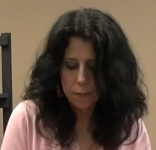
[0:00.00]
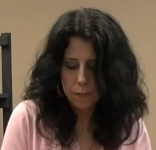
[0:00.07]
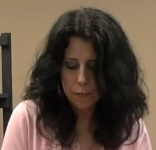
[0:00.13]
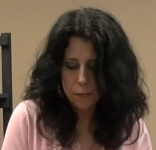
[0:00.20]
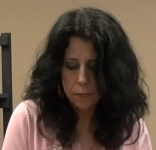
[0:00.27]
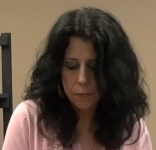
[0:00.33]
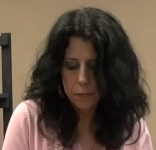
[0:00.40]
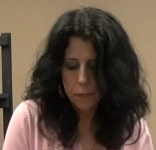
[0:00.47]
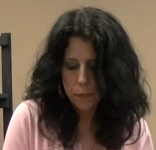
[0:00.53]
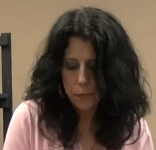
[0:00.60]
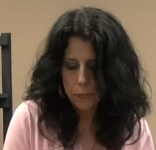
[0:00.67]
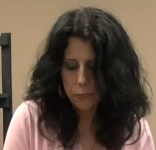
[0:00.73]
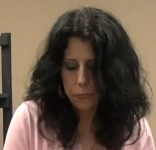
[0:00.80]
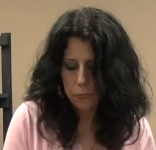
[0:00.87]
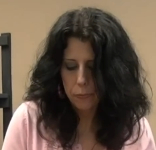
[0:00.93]

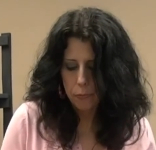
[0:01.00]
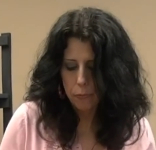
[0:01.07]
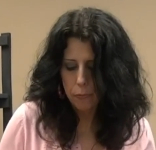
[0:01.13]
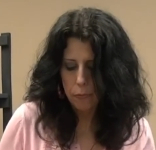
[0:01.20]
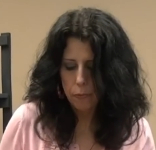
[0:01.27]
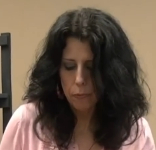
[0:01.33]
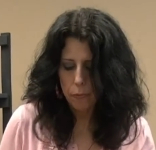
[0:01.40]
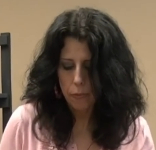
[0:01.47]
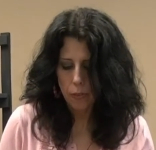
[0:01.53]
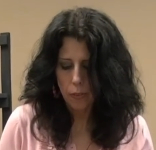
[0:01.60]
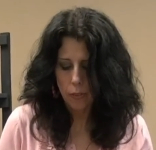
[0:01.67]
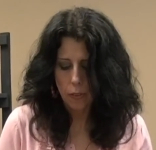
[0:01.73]
(silence)